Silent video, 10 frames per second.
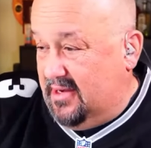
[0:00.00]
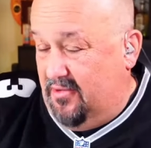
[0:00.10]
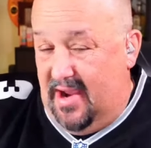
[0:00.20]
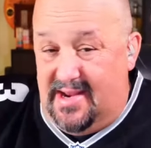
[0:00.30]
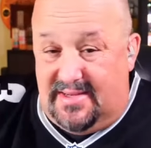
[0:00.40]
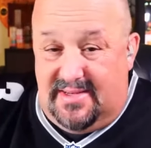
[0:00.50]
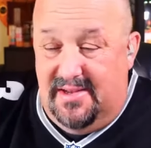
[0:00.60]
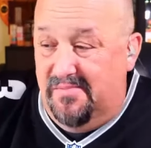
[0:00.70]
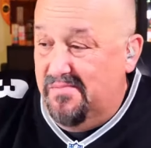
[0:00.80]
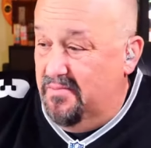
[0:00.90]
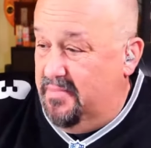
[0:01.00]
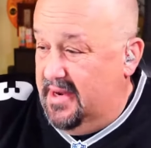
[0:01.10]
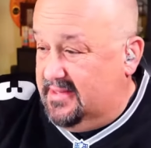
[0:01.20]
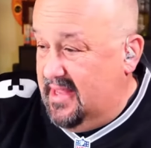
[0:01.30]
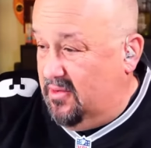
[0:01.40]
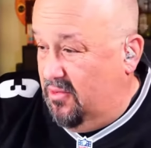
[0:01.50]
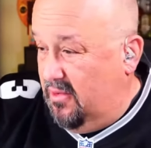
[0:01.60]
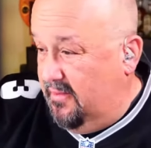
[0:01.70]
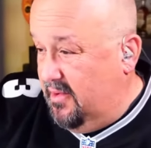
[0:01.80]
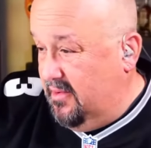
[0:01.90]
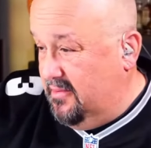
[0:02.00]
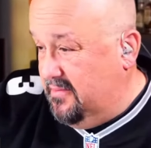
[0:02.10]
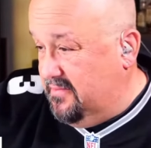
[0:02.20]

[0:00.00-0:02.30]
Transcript: great, but it's not horrible.